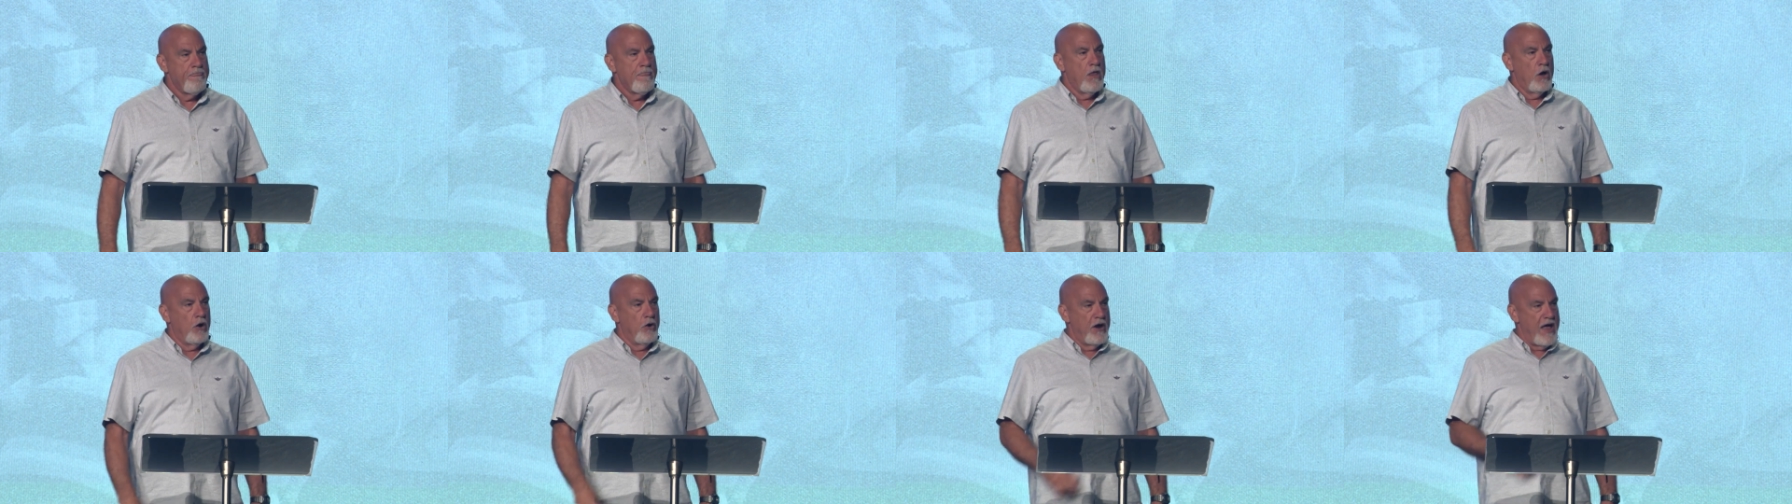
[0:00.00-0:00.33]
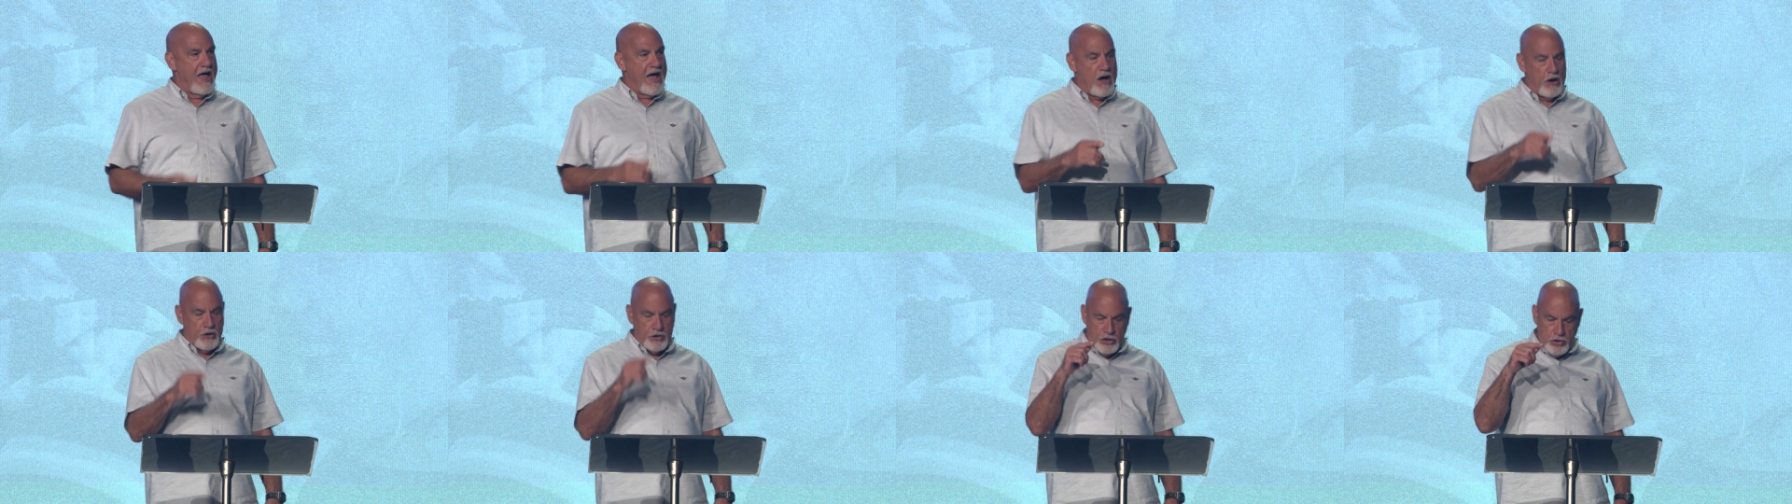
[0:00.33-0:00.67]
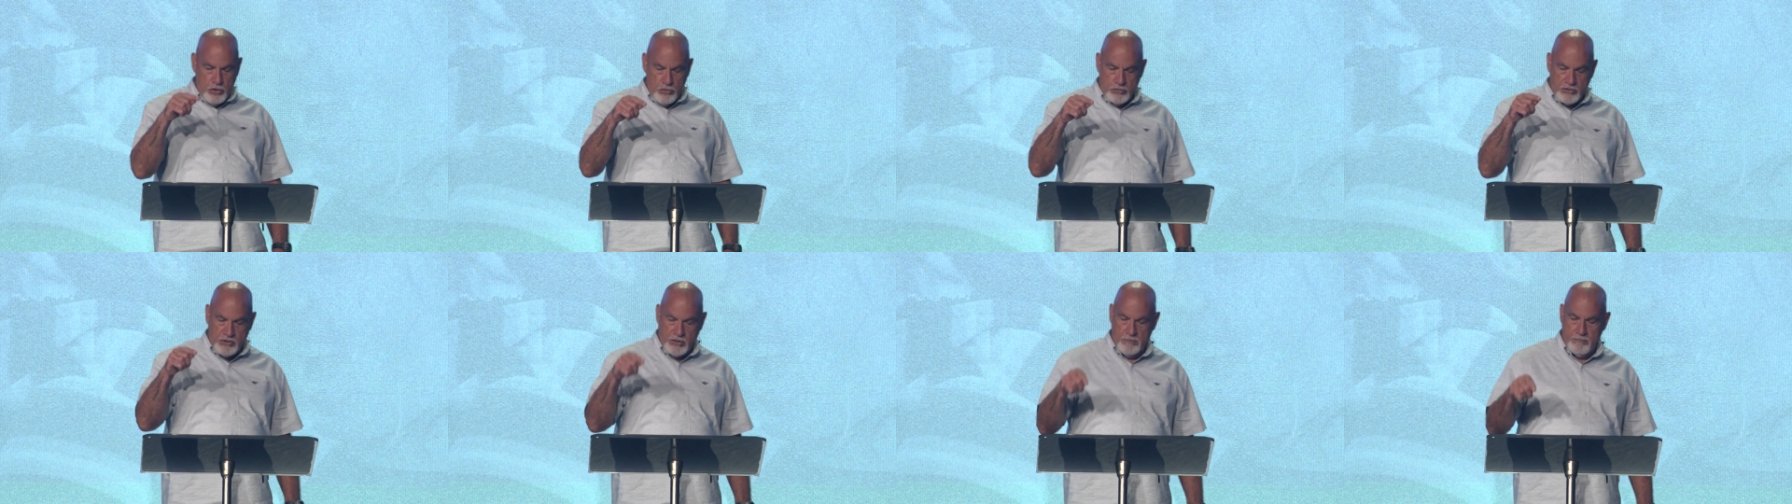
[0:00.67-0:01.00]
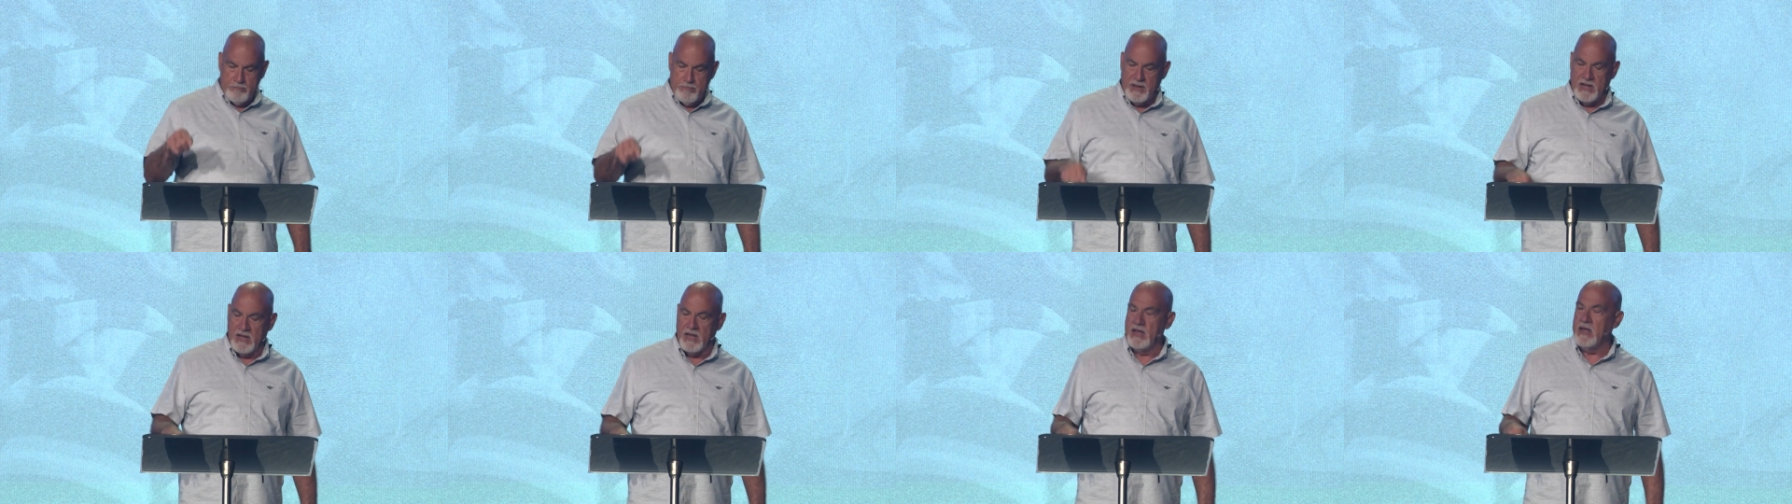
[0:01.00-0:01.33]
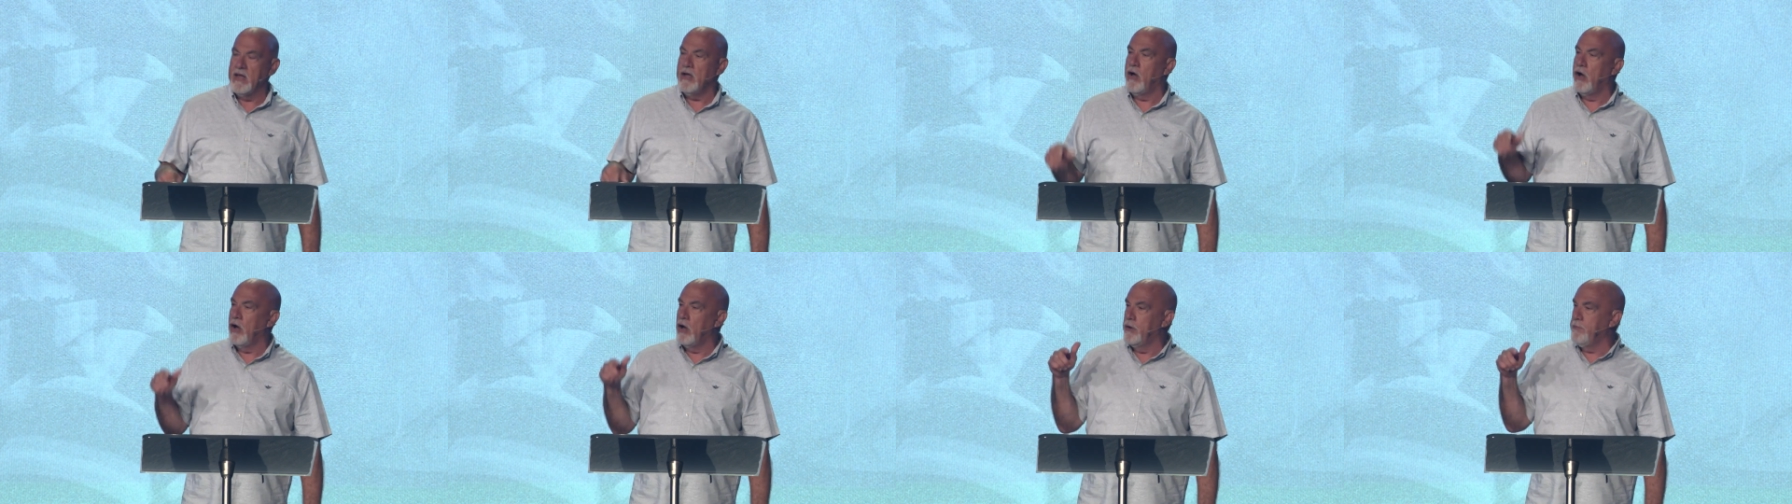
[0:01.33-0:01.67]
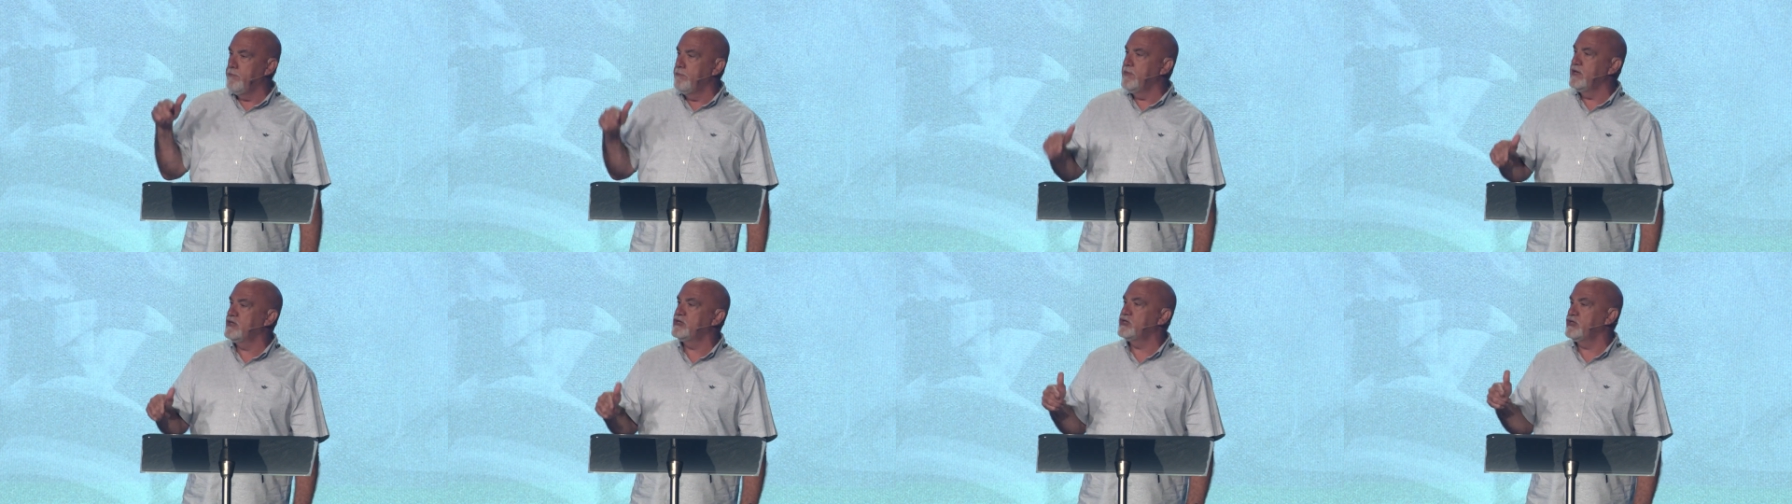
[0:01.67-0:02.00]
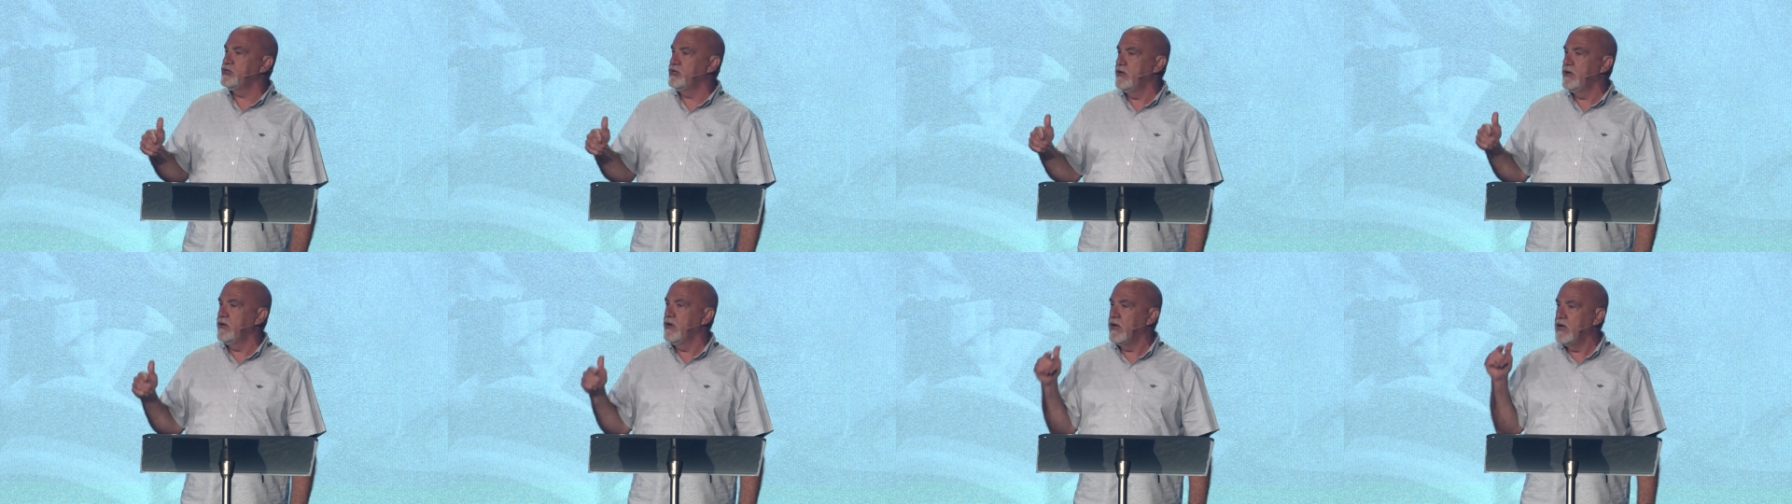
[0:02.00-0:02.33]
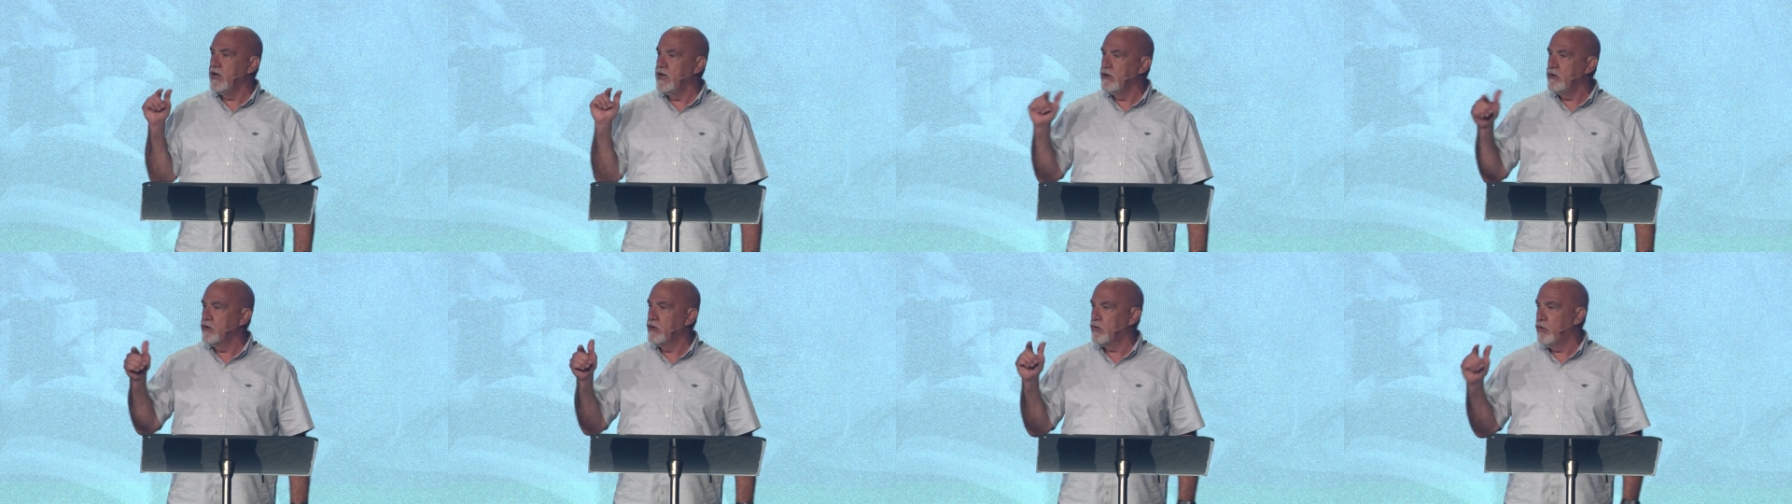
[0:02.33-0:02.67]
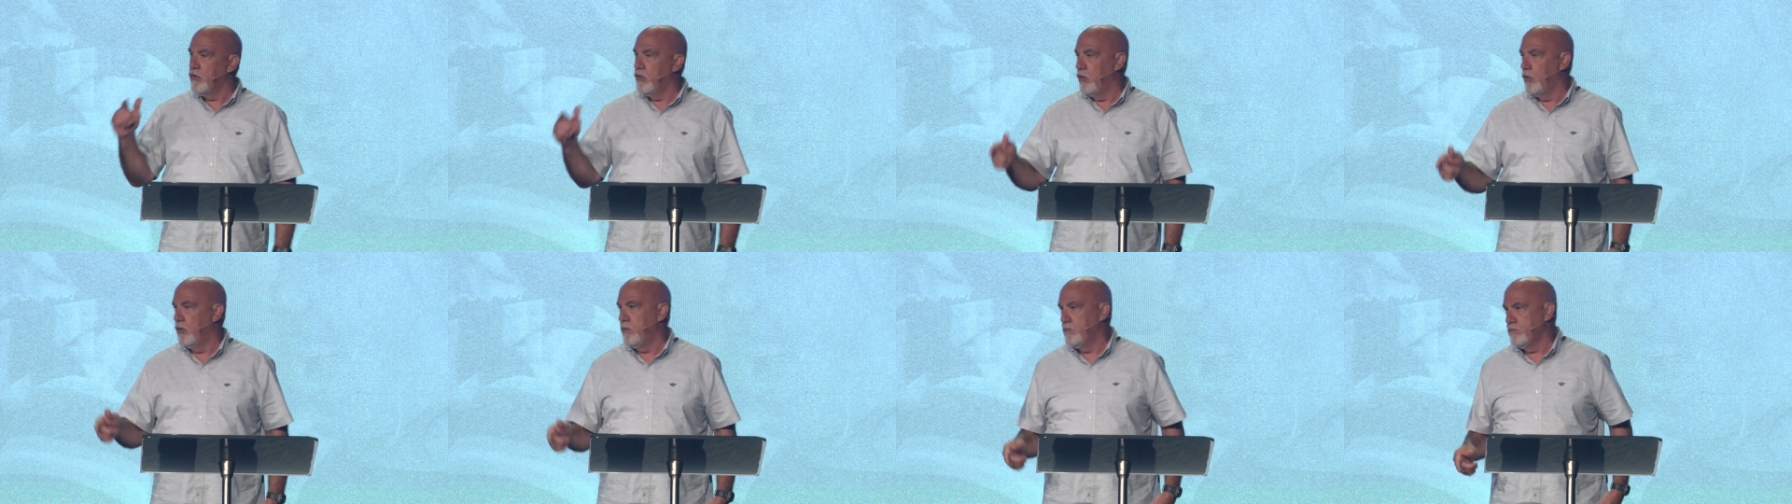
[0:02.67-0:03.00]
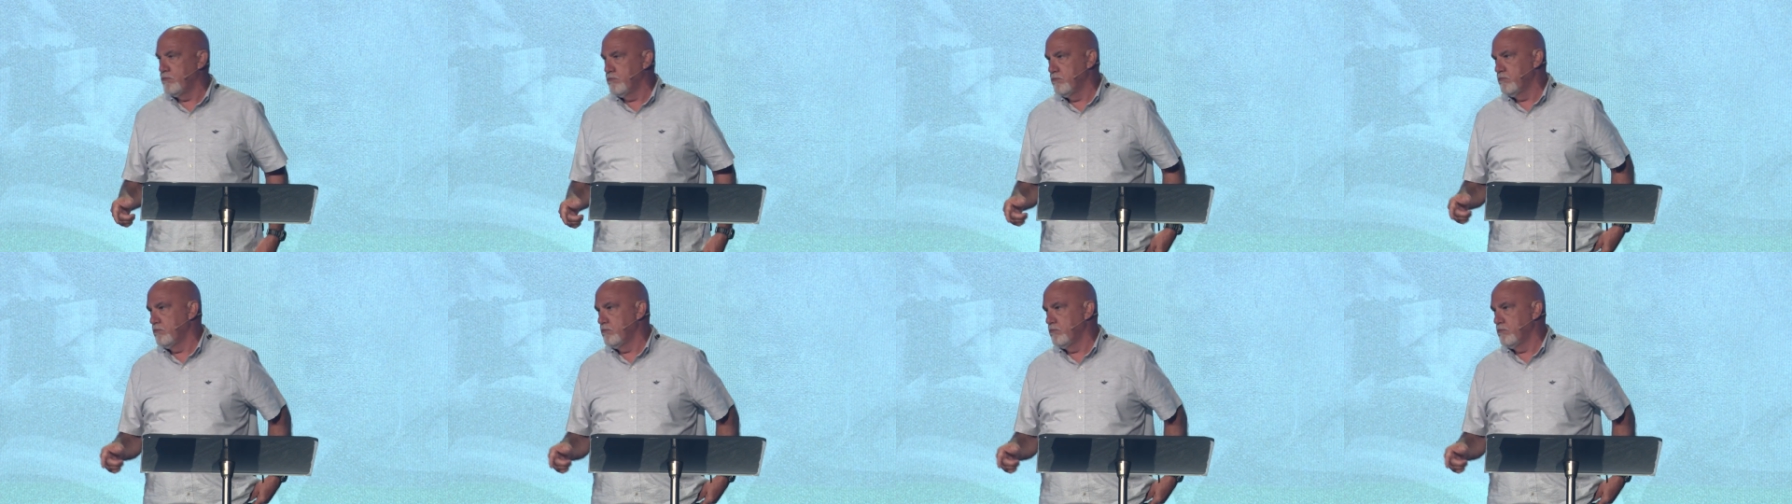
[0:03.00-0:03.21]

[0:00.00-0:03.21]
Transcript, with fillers: on how you can be on mission in your home.